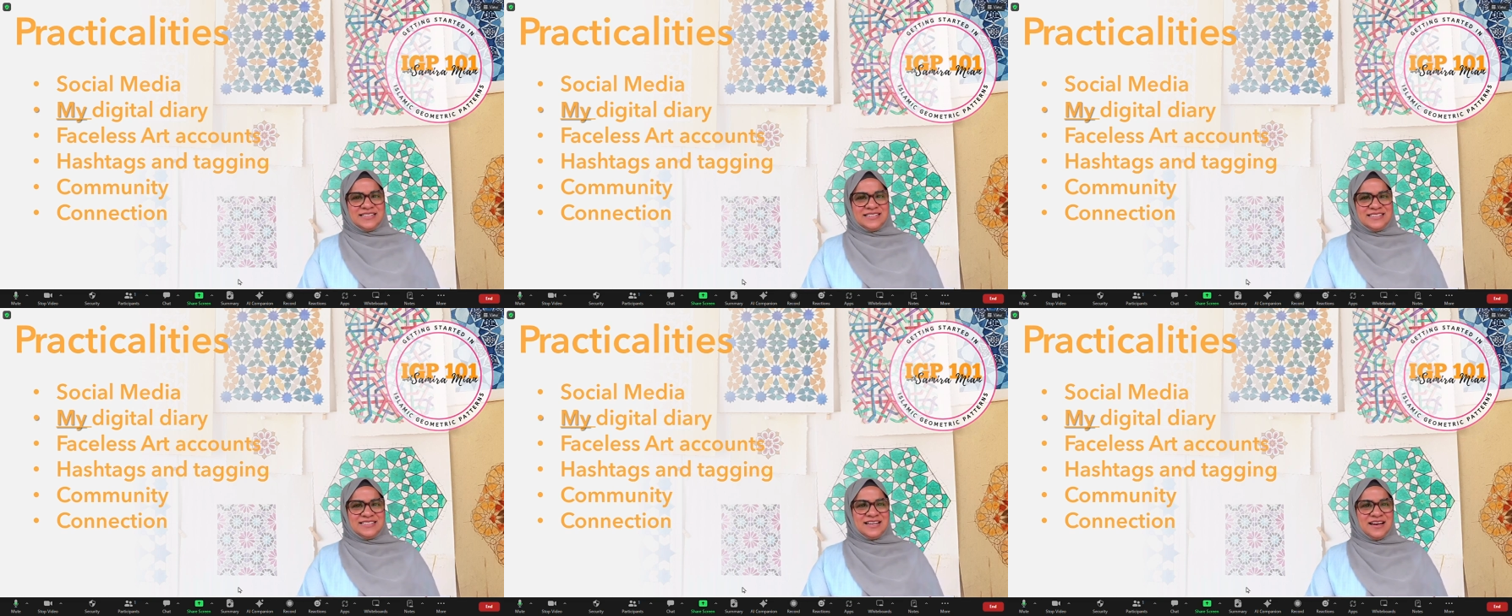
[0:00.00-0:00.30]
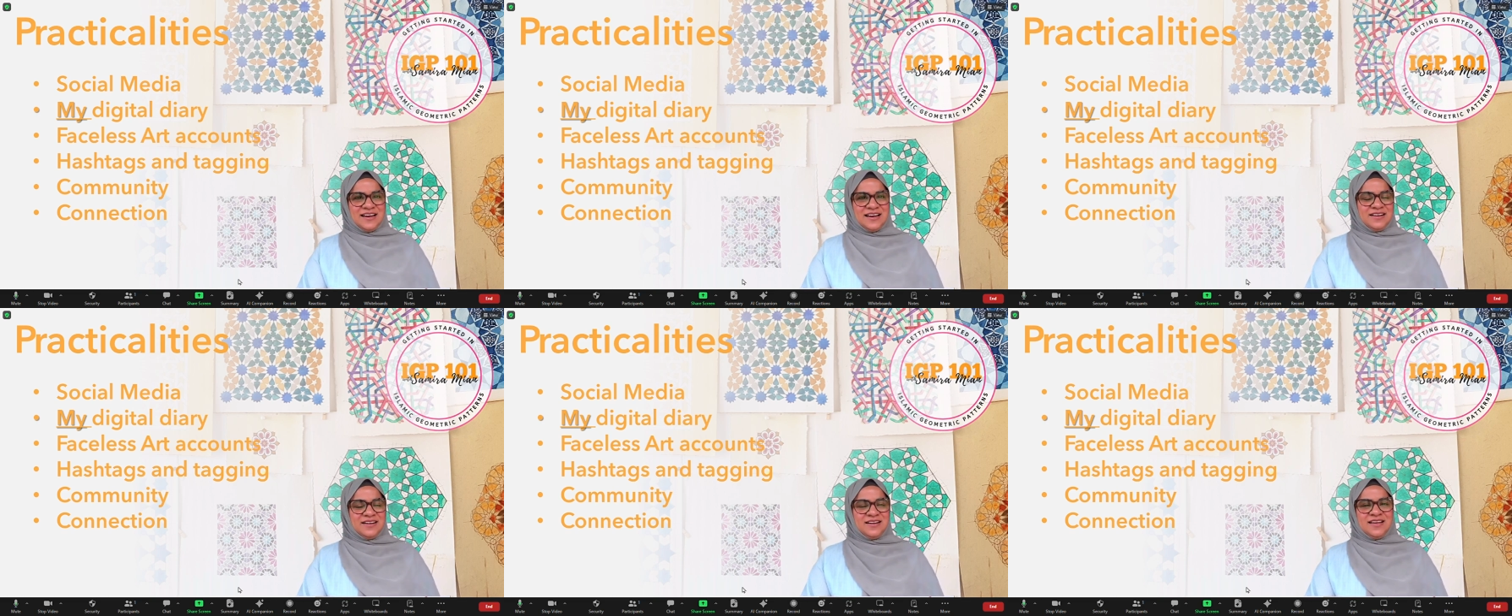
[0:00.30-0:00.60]

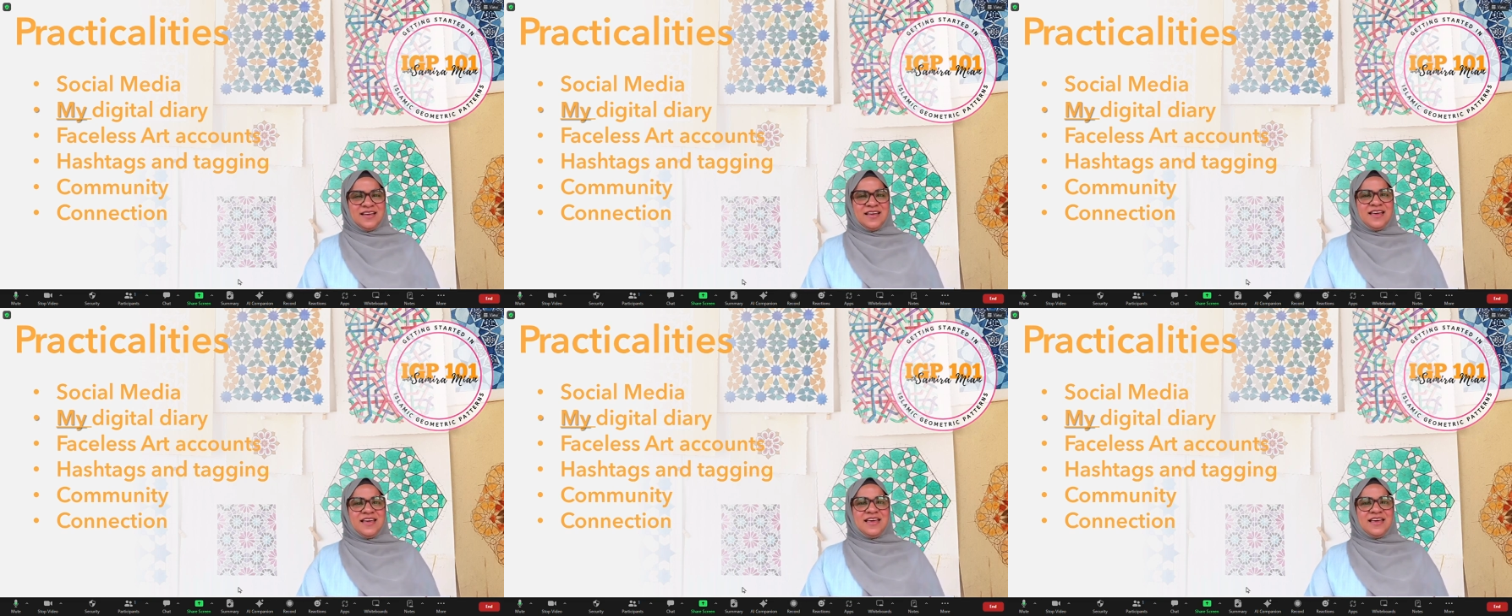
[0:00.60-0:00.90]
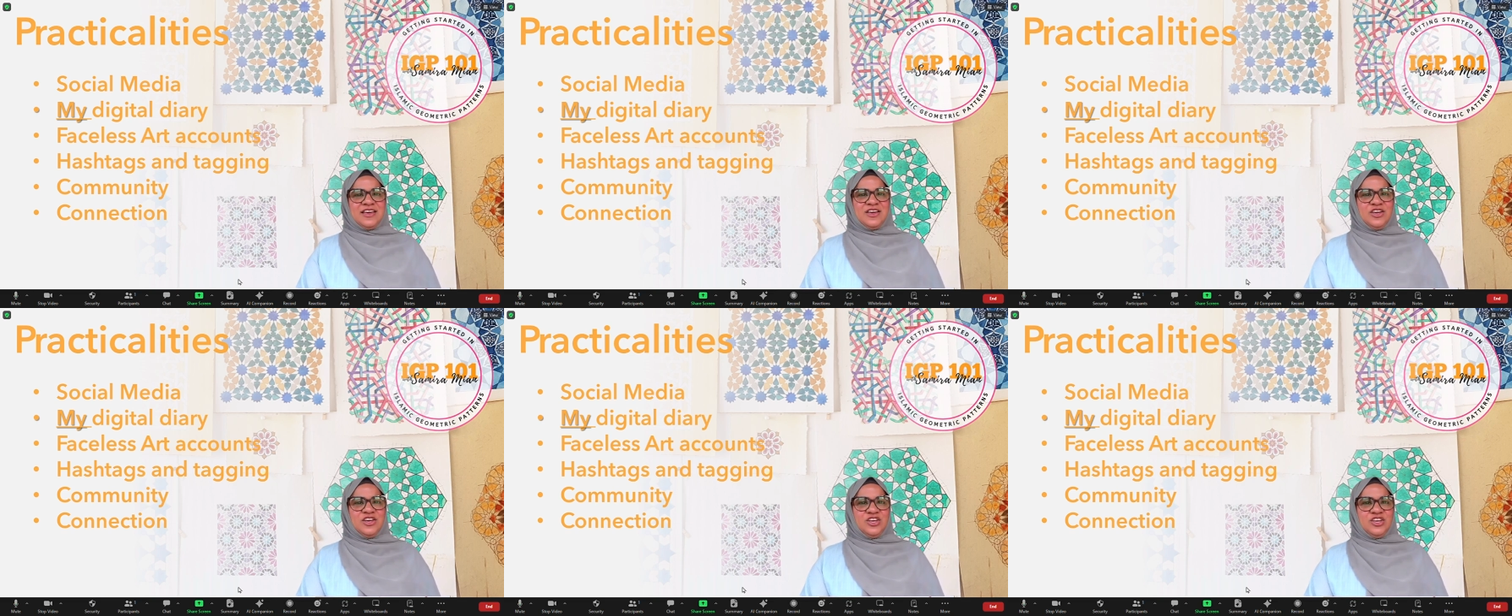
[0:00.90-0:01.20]
critique
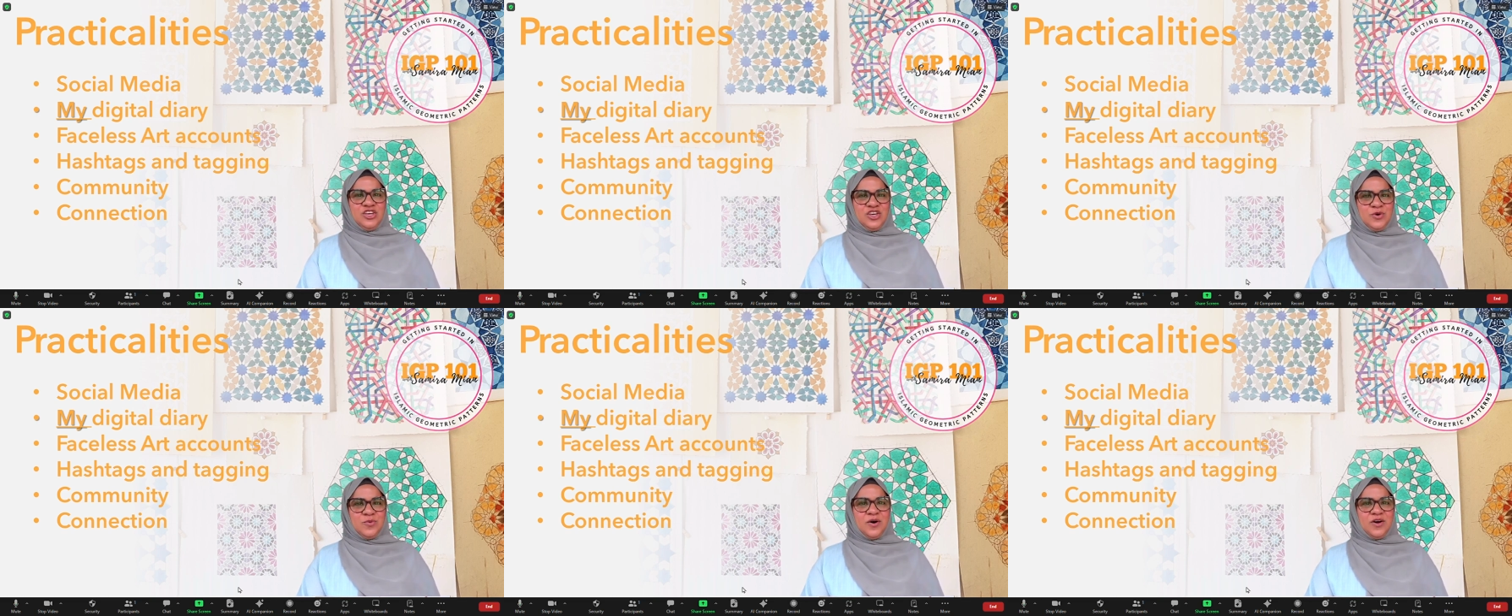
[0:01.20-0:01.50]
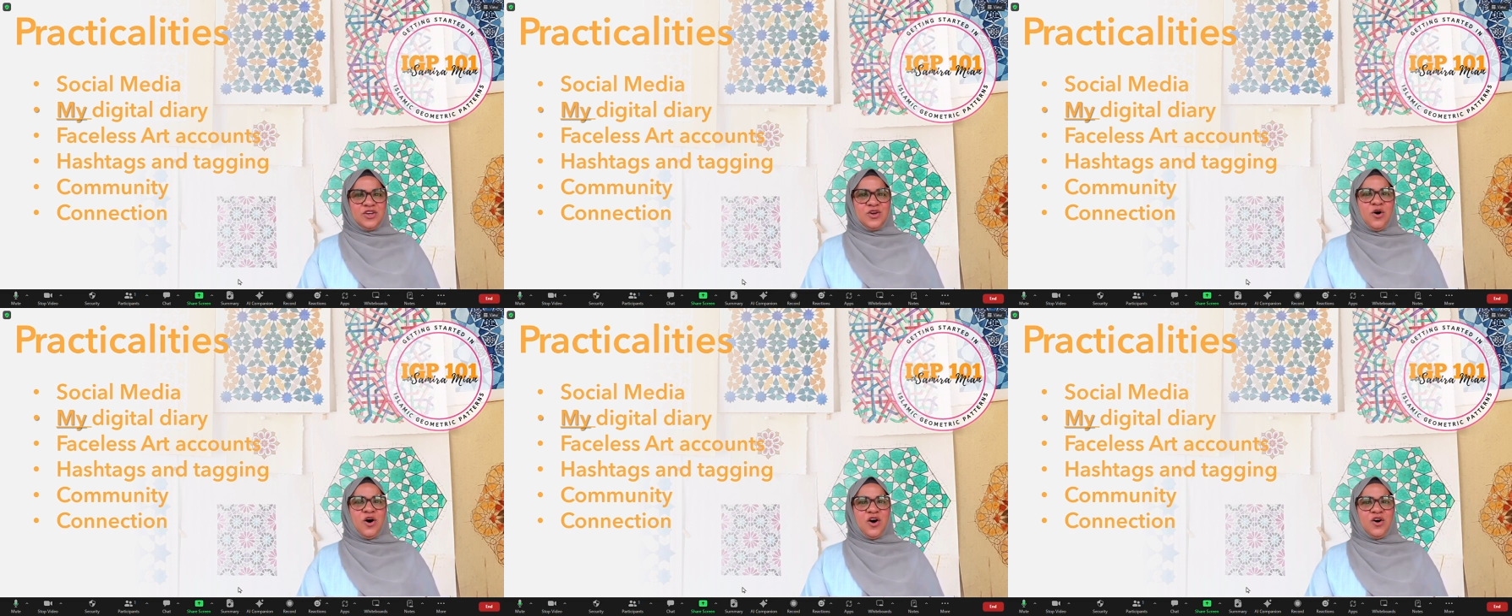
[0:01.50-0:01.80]

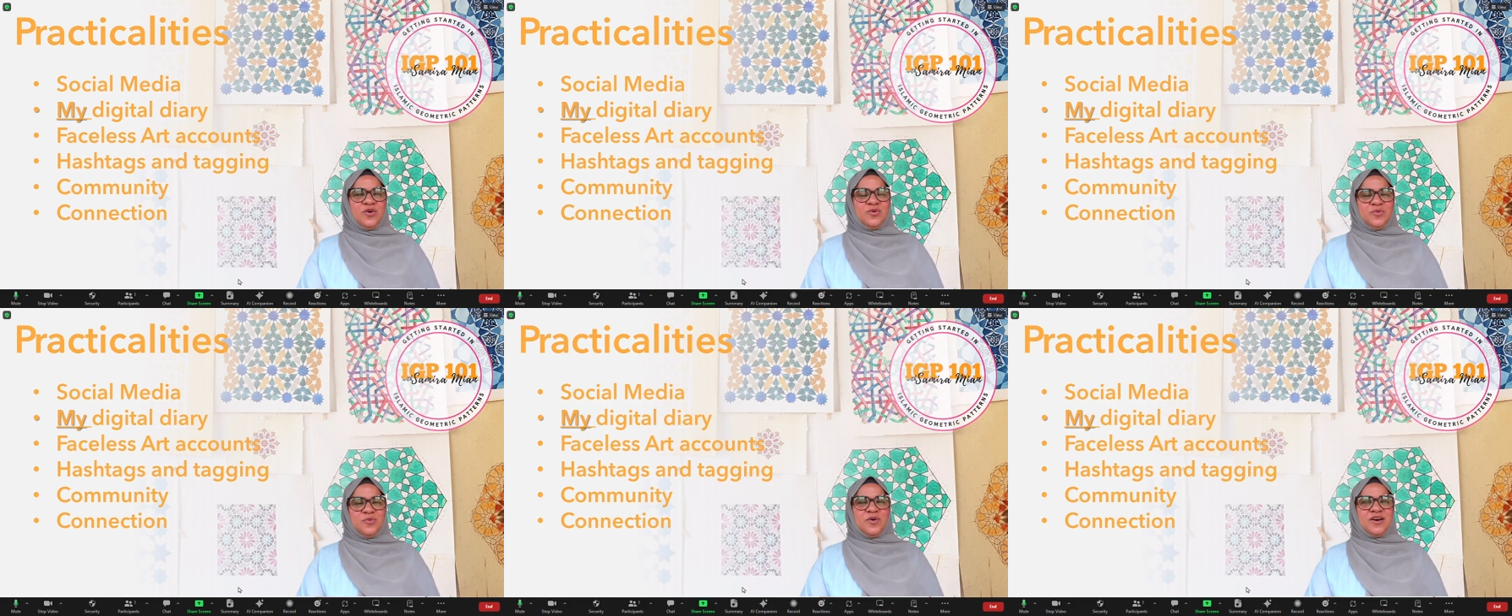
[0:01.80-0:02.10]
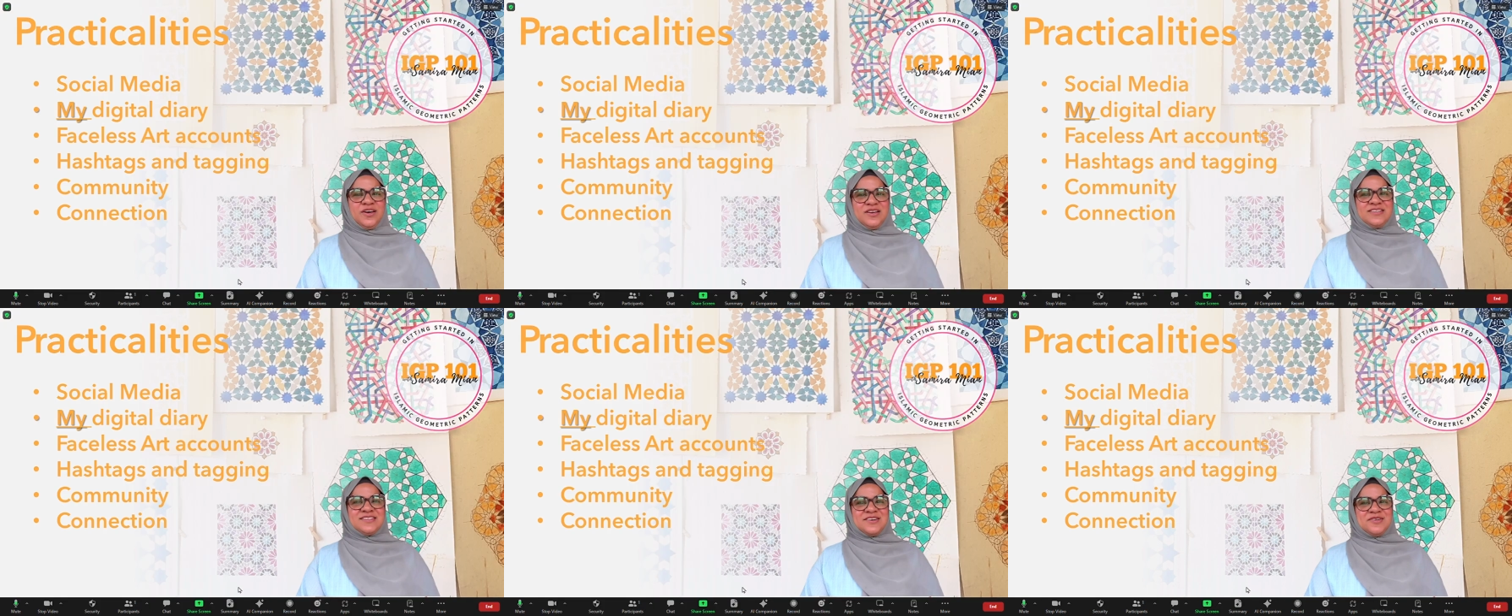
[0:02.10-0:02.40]
perfectly
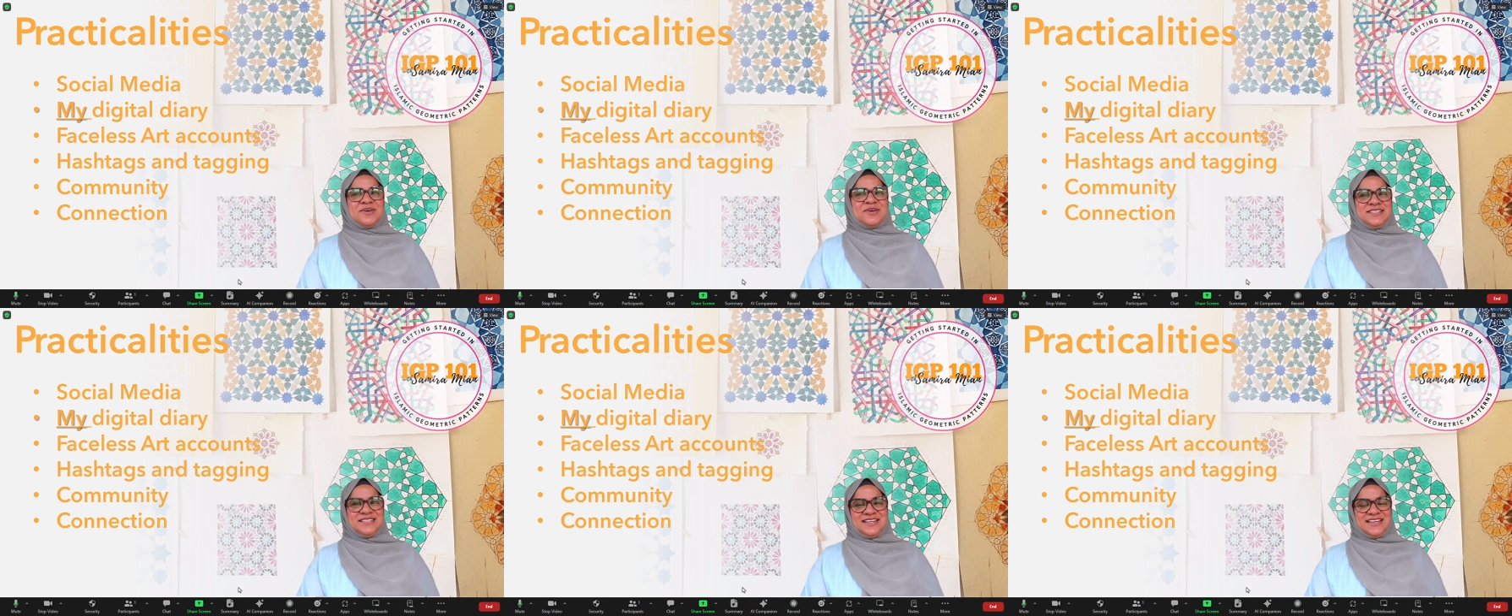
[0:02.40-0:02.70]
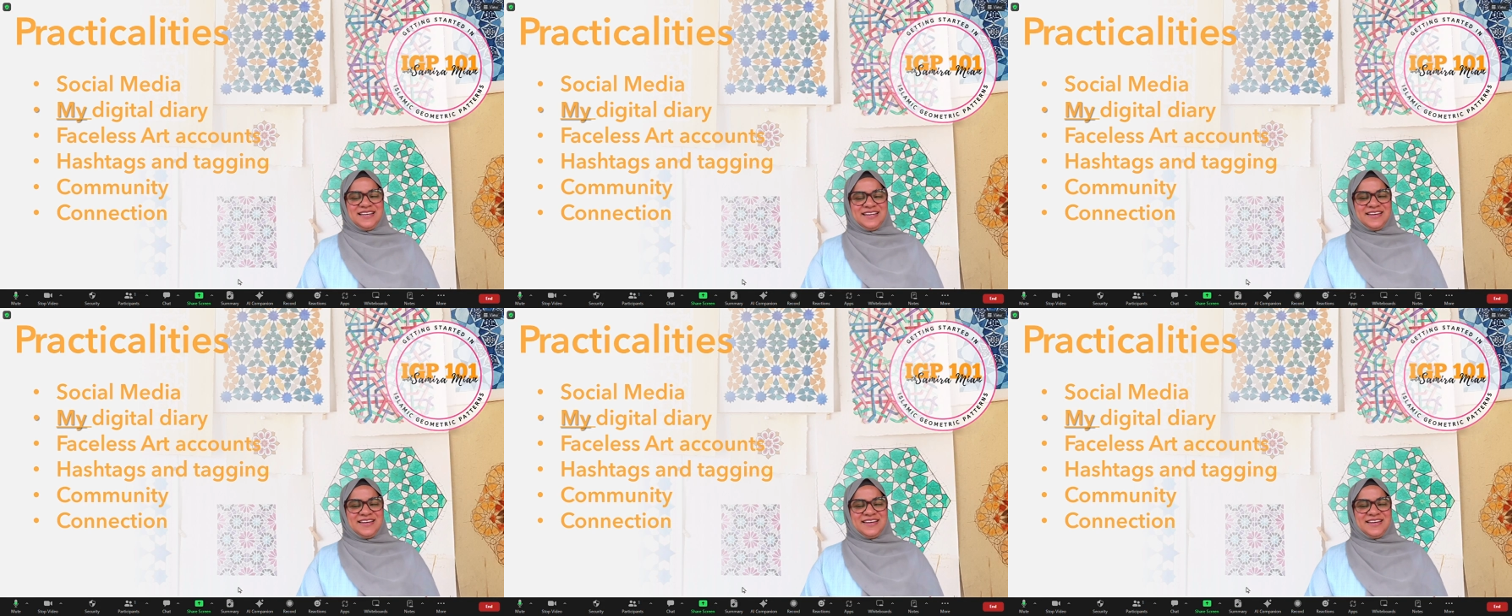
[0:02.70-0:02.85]
done.